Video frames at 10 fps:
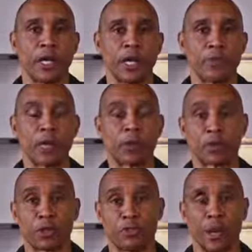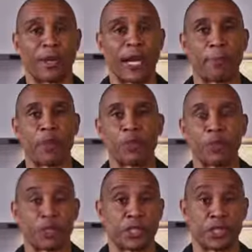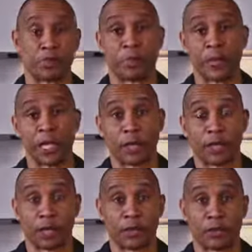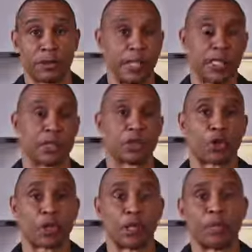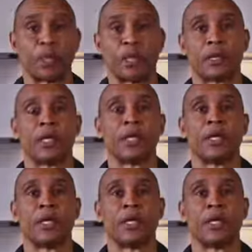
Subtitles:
And you may well just grab an apple, which is probably healthier than eating a chocolate bar,